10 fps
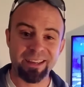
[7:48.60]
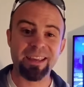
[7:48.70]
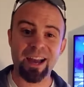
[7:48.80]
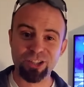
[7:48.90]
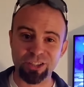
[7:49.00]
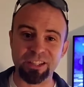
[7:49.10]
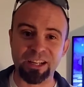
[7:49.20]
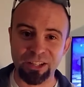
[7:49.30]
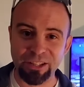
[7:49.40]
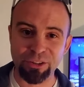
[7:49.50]
he actually
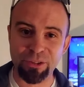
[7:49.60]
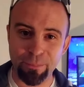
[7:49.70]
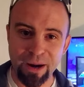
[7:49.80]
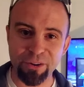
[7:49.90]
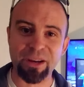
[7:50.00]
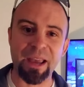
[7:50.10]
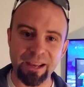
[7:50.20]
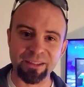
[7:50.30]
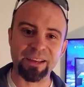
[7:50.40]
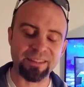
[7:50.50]
cleared the
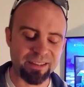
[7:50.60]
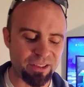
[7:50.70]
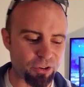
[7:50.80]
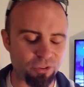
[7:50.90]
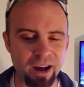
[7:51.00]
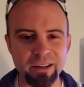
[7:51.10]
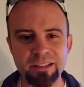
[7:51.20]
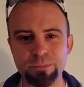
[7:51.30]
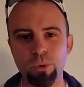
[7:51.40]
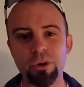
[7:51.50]
barricade, landed in the Gronk and
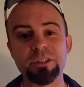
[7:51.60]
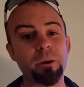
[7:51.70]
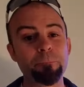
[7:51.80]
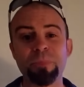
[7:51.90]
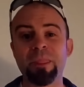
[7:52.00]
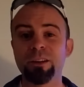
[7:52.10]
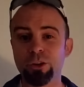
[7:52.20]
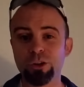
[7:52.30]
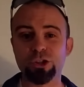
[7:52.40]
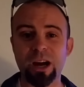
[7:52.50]
his boys. So
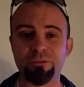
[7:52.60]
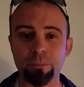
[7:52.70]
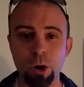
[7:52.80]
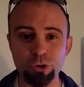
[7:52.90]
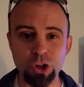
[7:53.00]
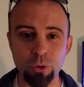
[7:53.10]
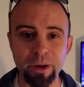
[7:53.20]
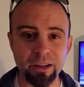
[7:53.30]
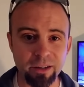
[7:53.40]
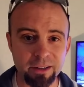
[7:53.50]
good job for Mojo,
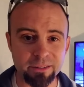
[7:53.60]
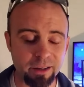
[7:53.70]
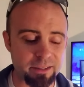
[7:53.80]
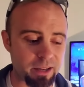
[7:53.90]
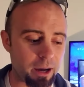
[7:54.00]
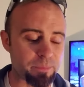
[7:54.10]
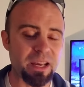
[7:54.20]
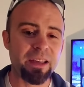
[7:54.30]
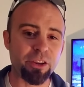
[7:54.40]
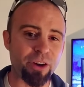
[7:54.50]
man. Nice, ups.
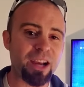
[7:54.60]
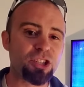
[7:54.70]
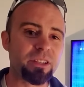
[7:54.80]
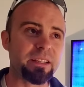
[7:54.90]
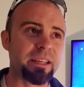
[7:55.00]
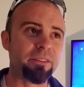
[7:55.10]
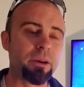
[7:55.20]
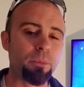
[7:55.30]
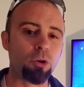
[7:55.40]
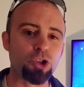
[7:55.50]
They're actually
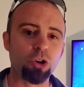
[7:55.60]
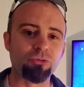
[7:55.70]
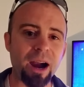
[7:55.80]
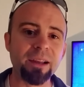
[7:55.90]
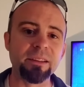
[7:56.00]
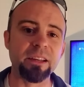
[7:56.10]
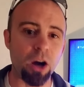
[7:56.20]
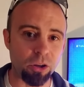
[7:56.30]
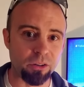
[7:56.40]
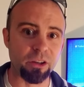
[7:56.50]
giving Mojo Rawley
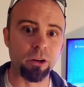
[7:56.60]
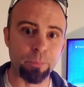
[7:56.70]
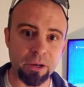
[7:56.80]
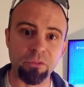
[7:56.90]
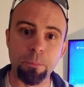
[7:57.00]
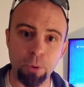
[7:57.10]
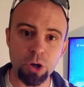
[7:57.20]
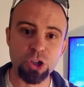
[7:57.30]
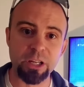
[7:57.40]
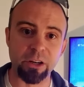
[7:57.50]
a little bit of a
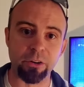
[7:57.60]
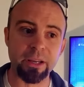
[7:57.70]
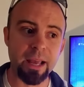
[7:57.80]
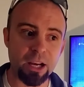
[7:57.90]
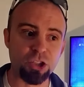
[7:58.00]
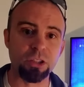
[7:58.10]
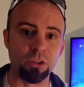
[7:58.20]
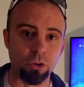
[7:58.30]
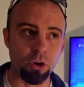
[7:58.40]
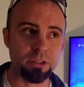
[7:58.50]
push here. He actually
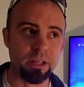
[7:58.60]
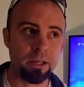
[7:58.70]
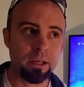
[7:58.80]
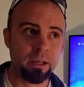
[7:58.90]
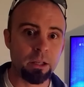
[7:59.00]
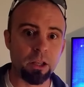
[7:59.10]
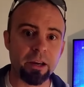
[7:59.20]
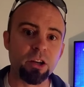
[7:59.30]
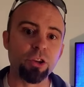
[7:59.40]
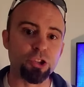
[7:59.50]
looked
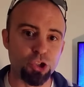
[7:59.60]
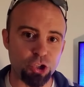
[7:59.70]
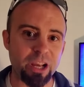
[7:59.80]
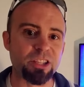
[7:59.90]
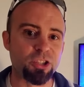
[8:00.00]
like a legit